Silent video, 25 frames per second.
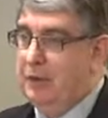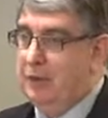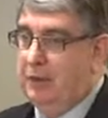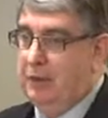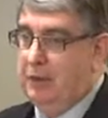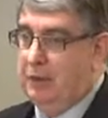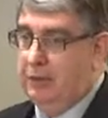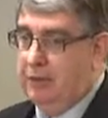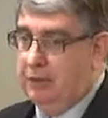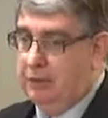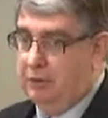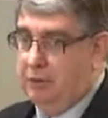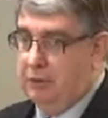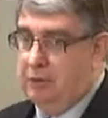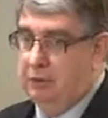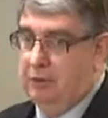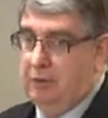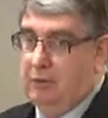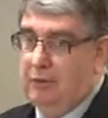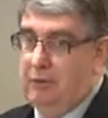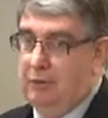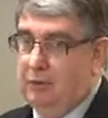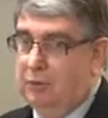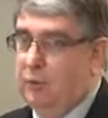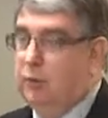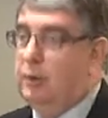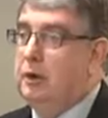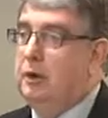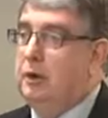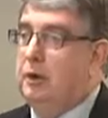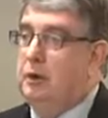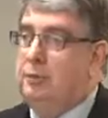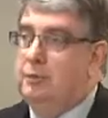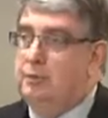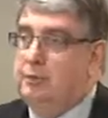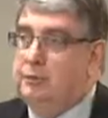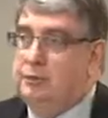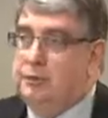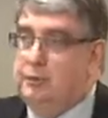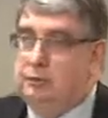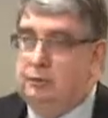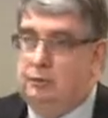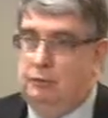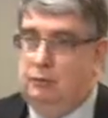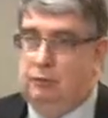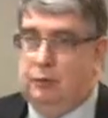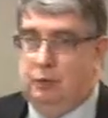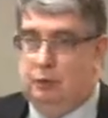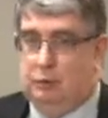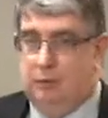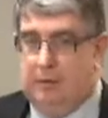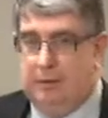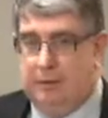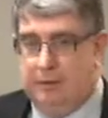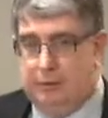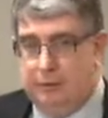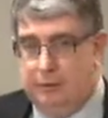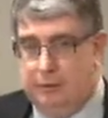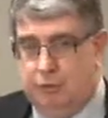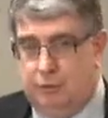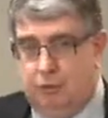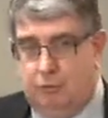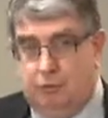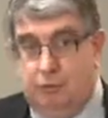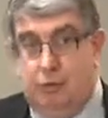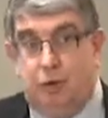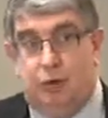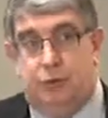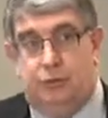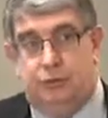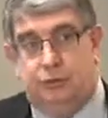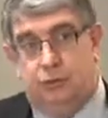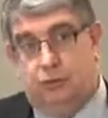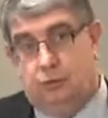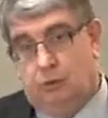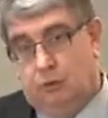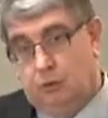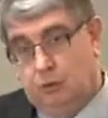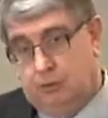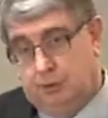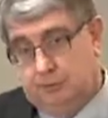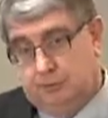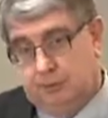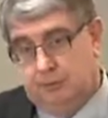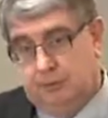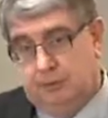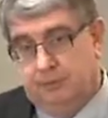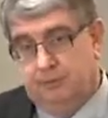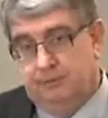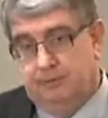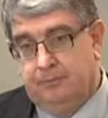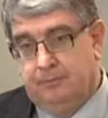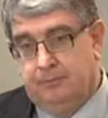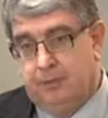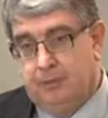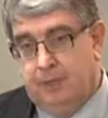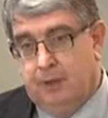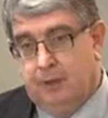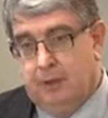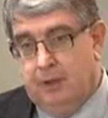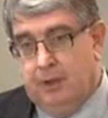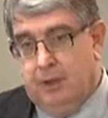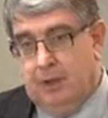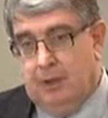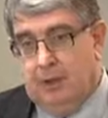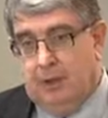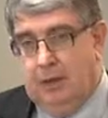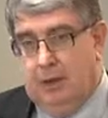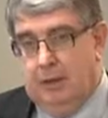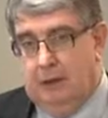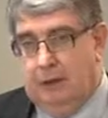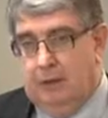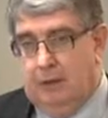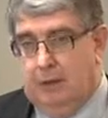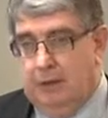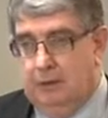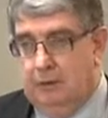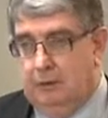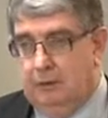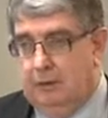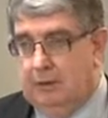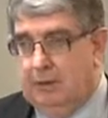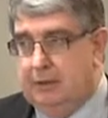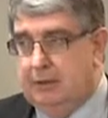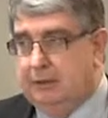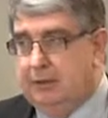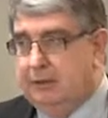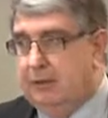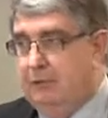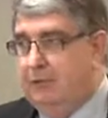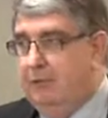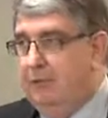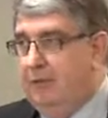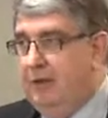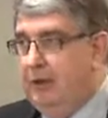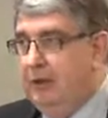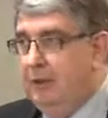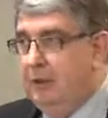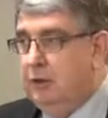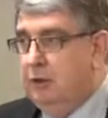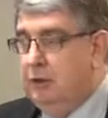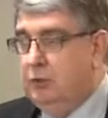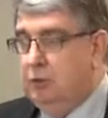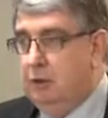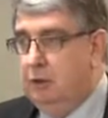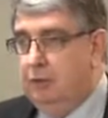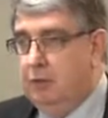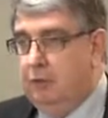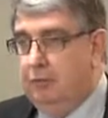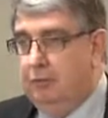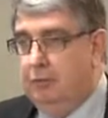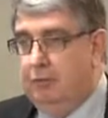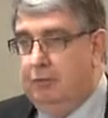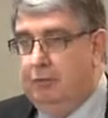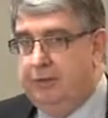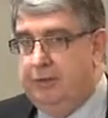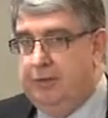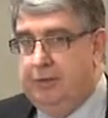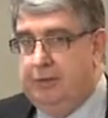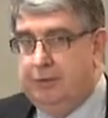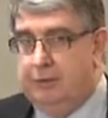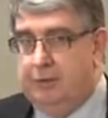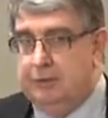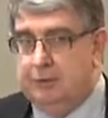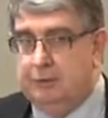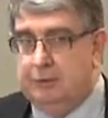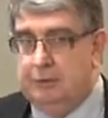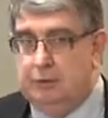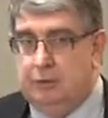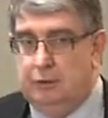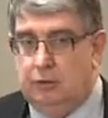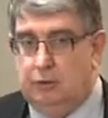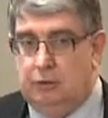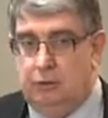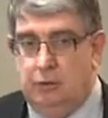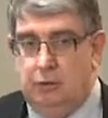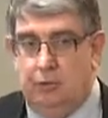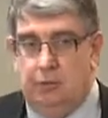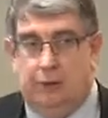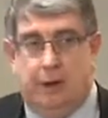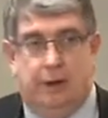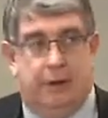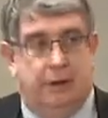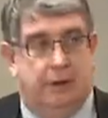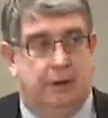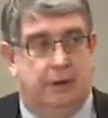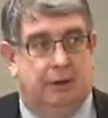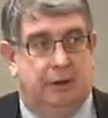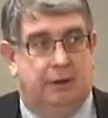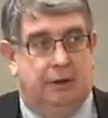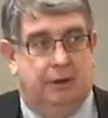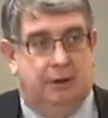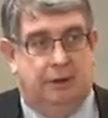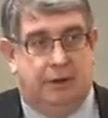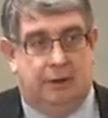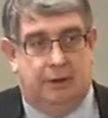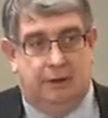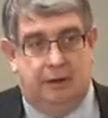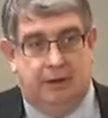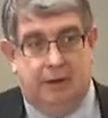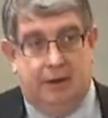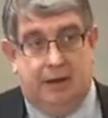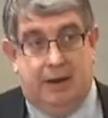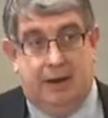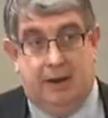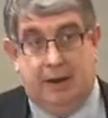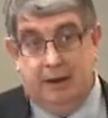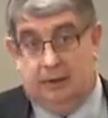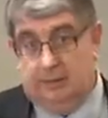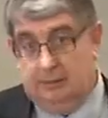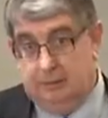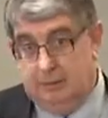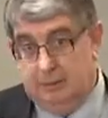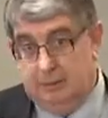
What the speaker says: And thirdly, what I might term notional costs. And that's the value of things that you might get now